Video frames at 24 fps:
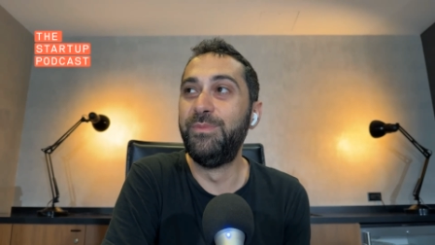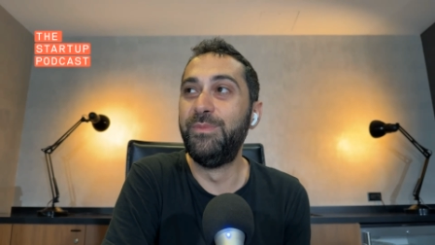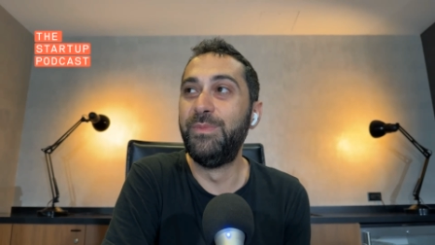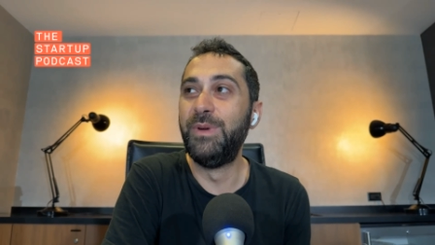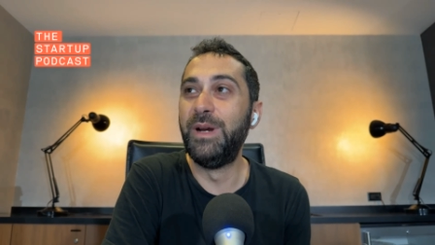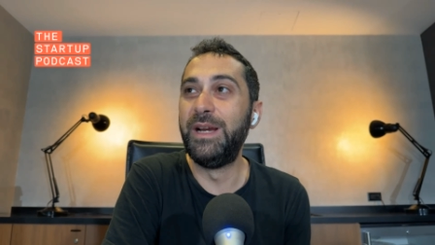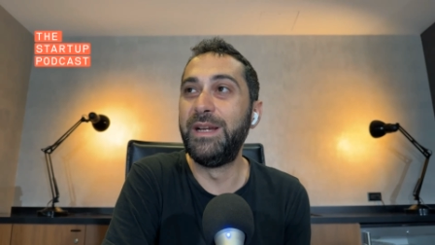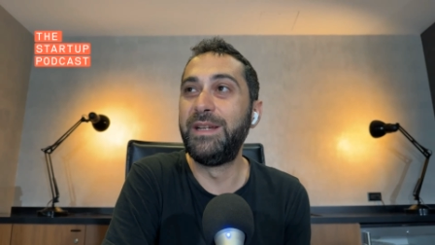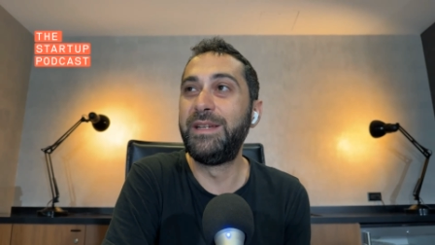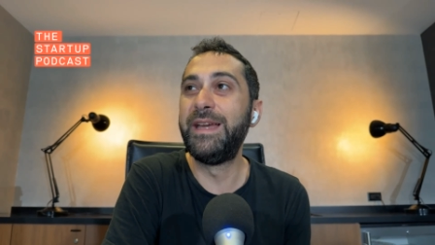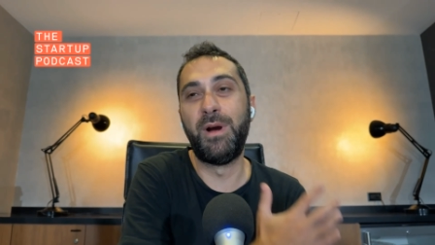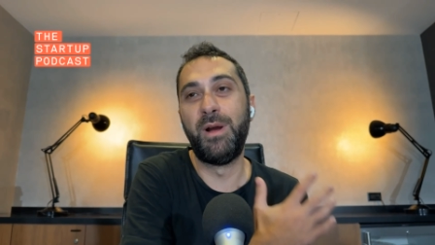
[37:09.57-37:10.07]

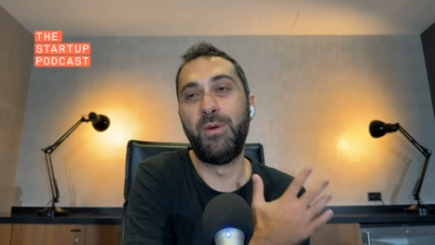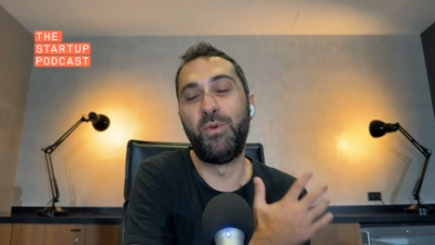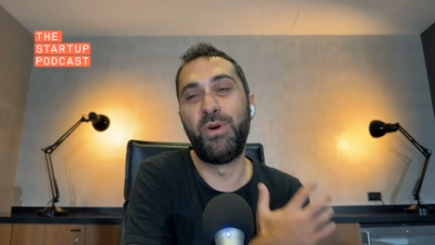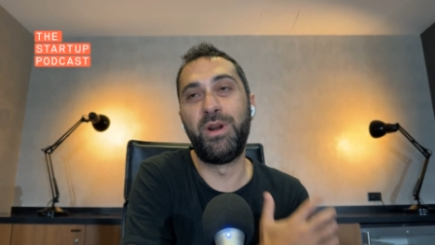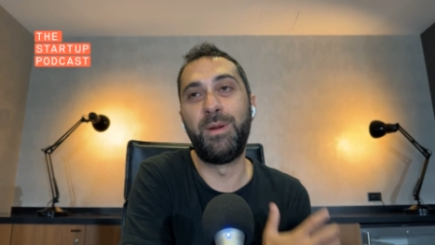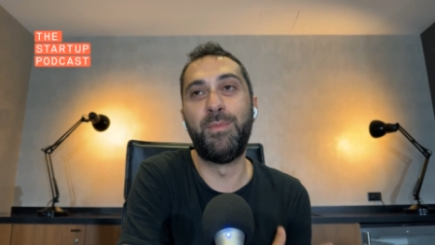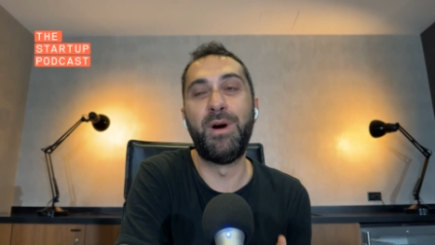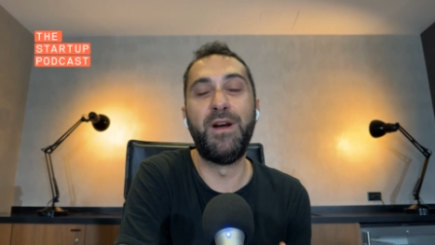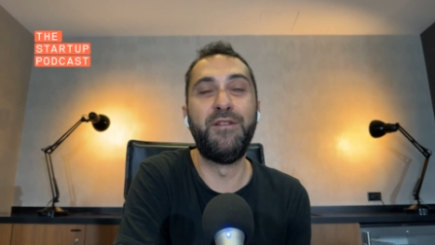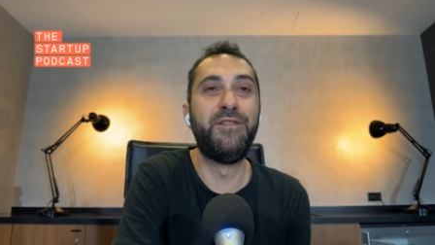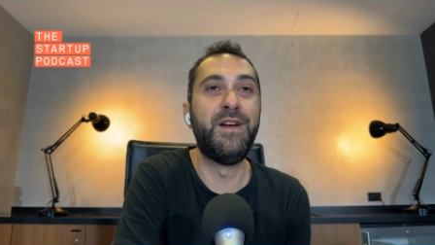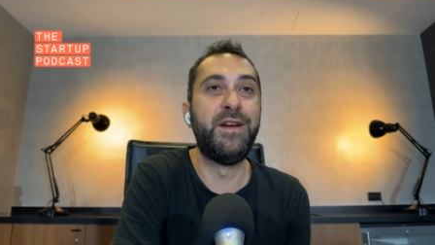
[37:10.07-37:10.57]
Again, one of
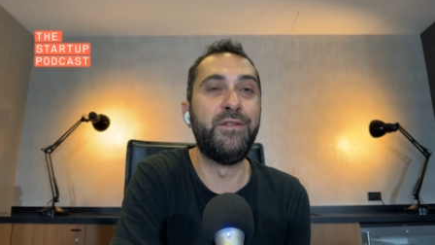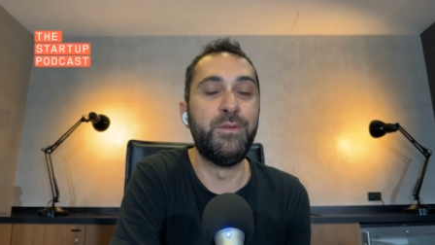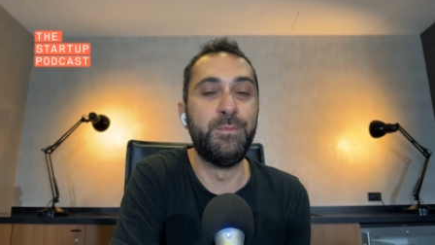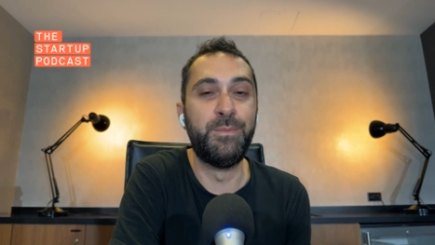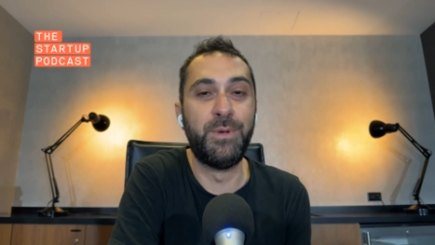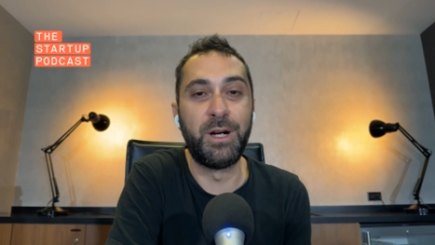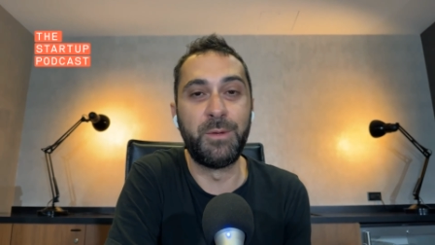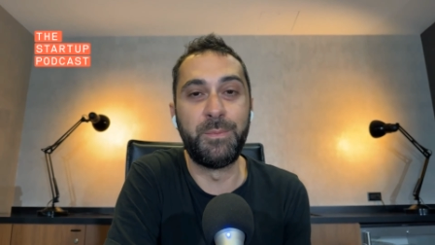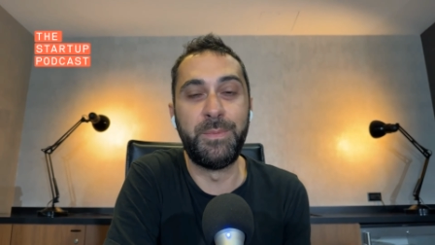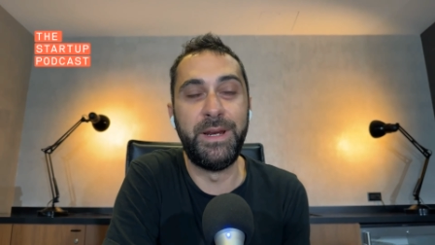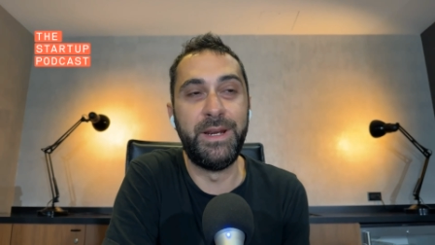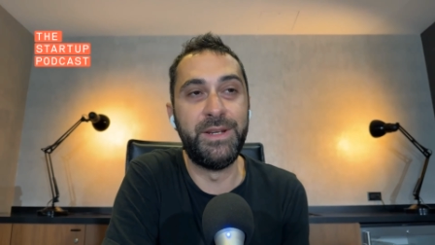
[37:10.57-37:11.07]
my favorite
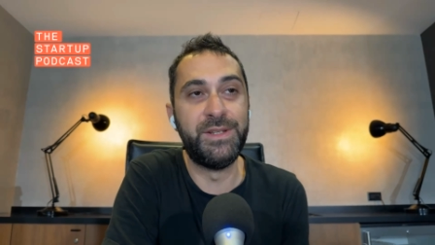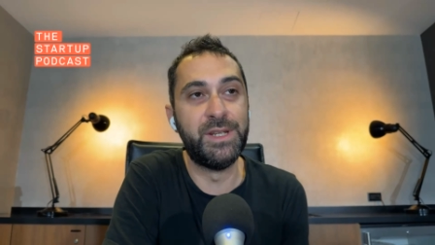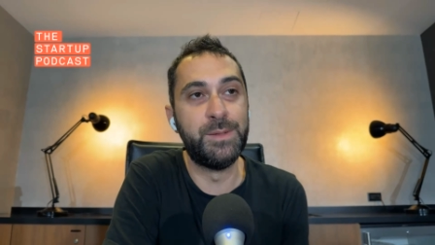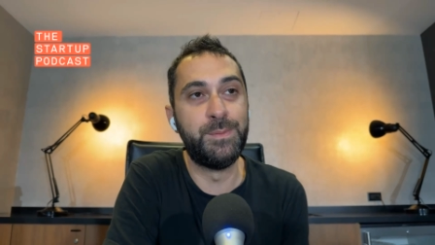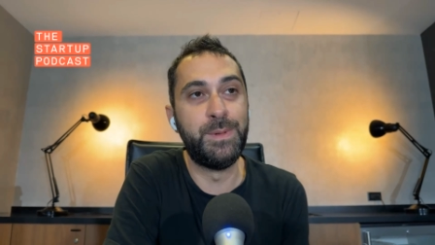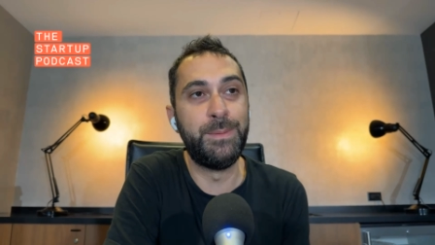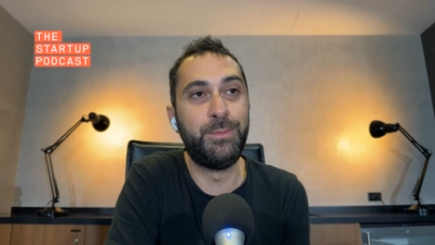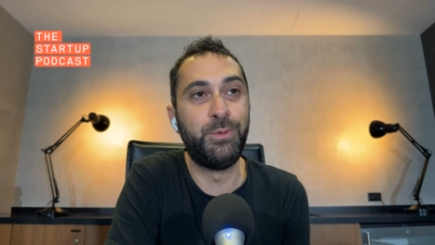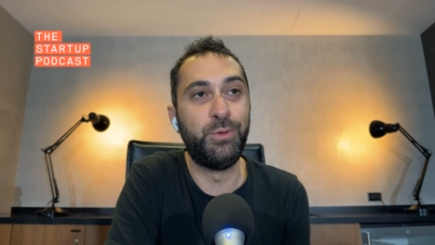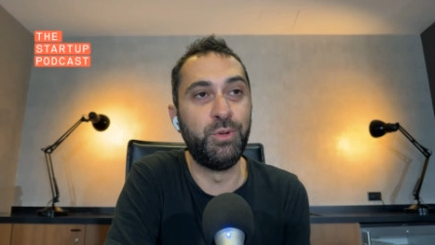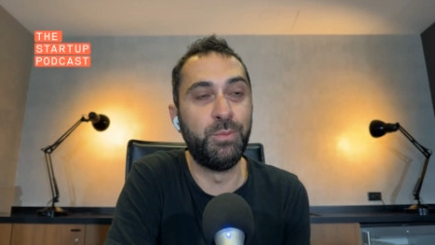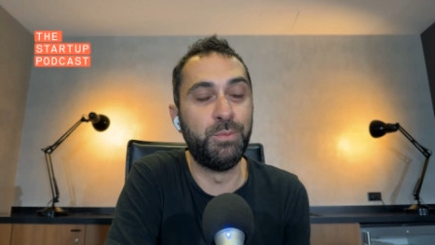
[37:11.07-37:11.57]
bugbears is
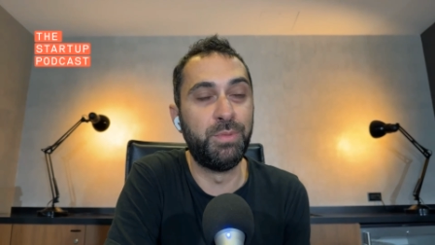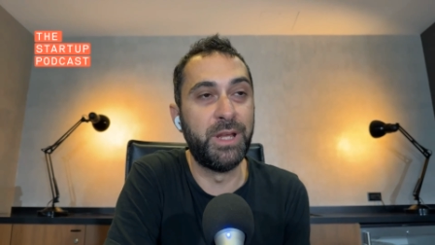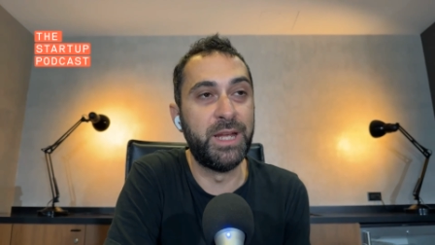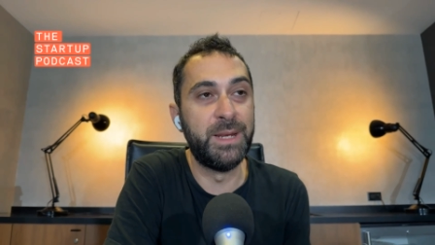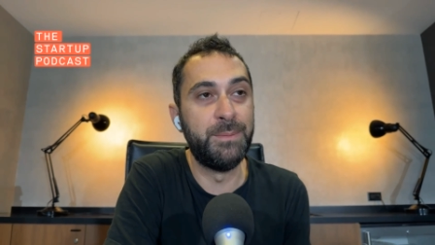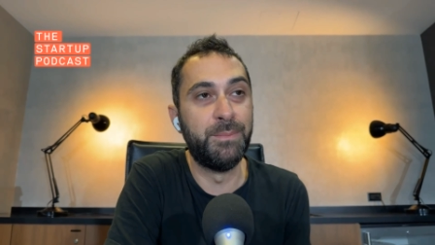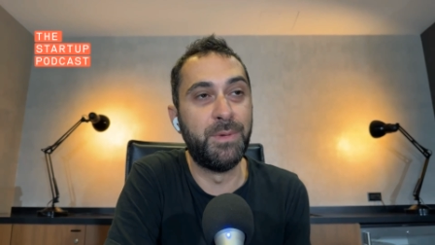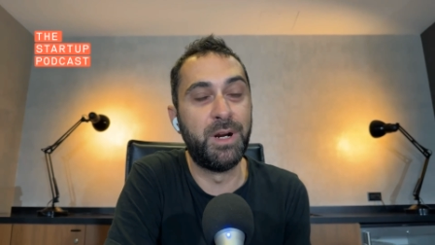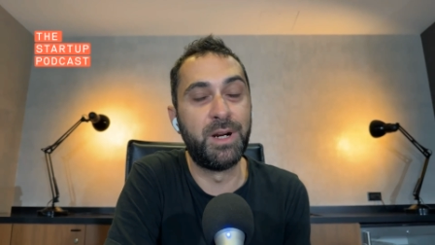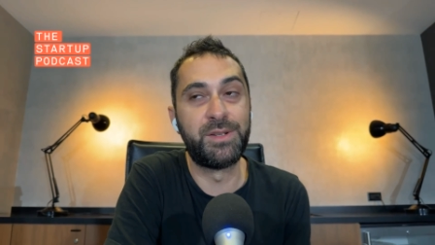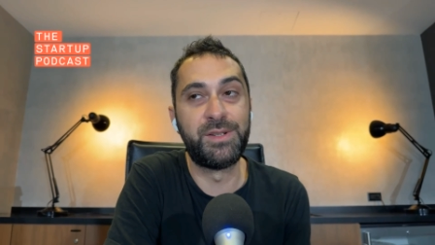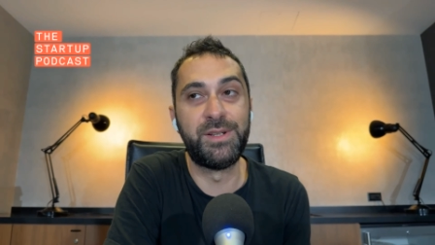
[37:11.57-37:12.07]
people who blame
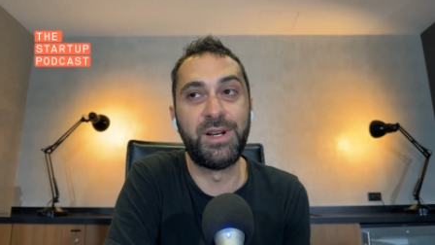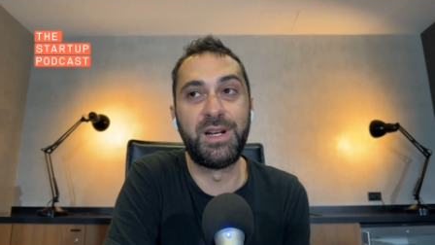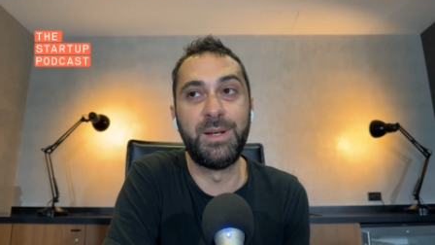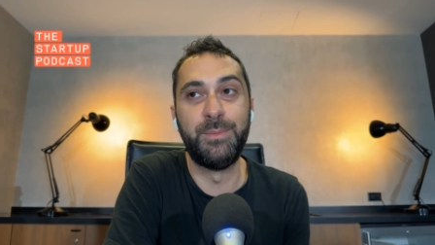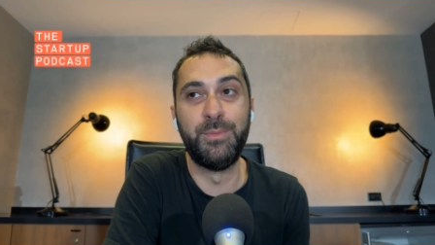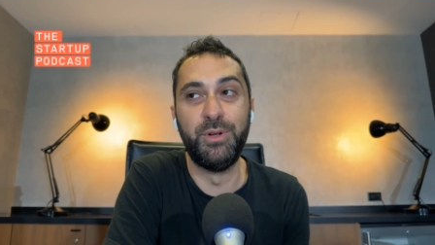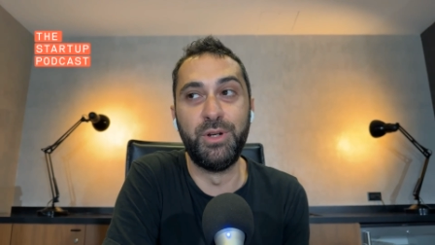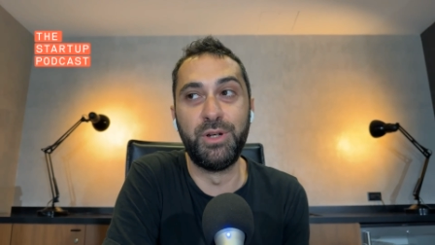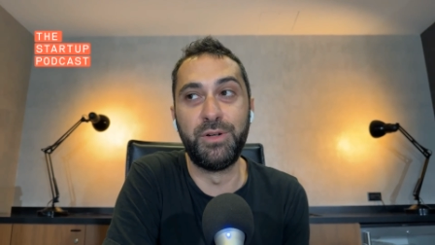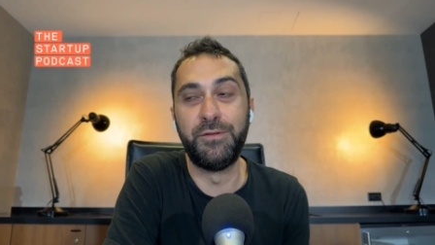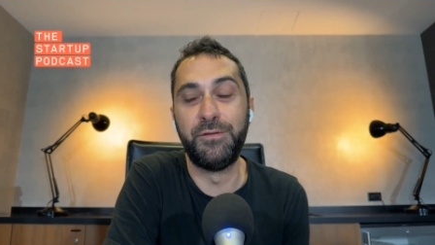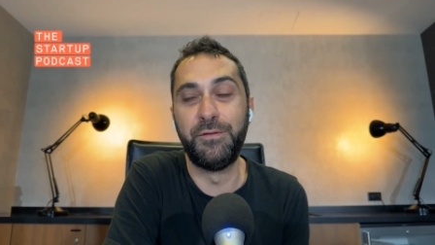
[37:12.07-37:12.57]
Mark
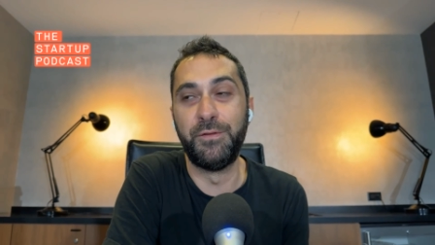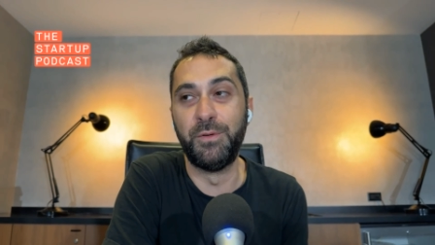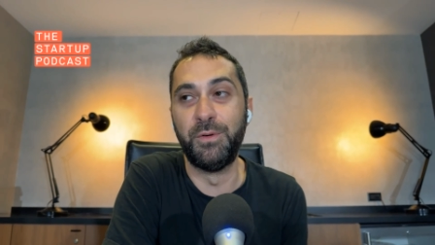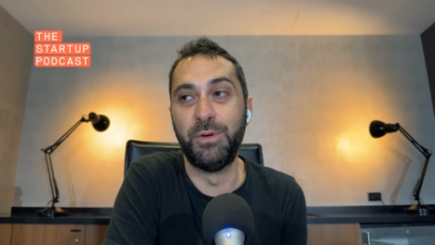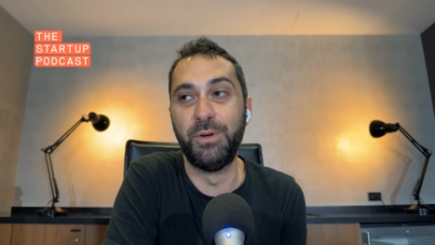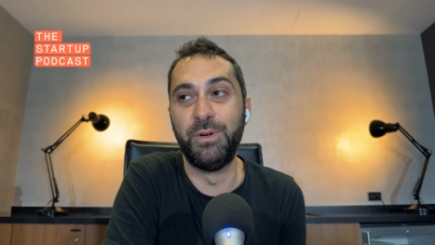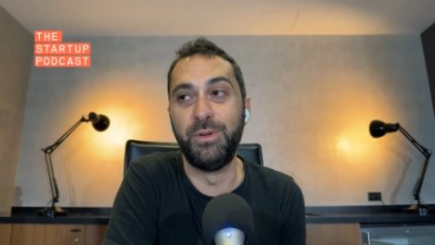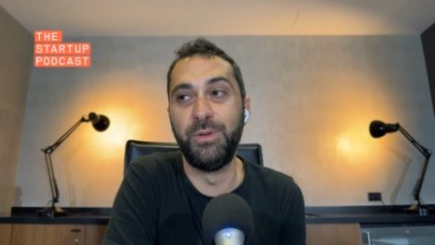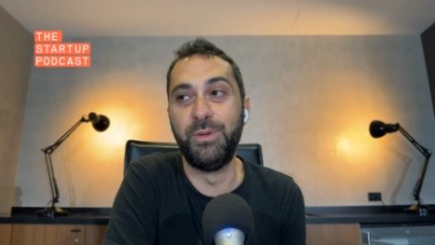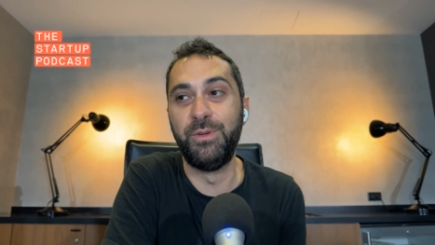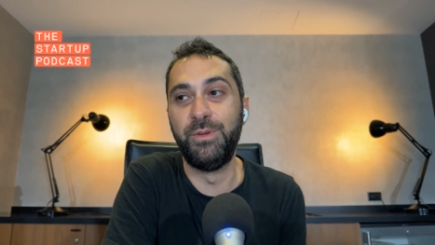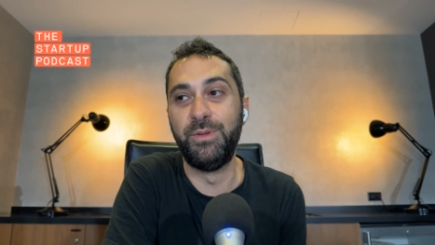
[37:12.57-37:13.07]
Zuckerberg for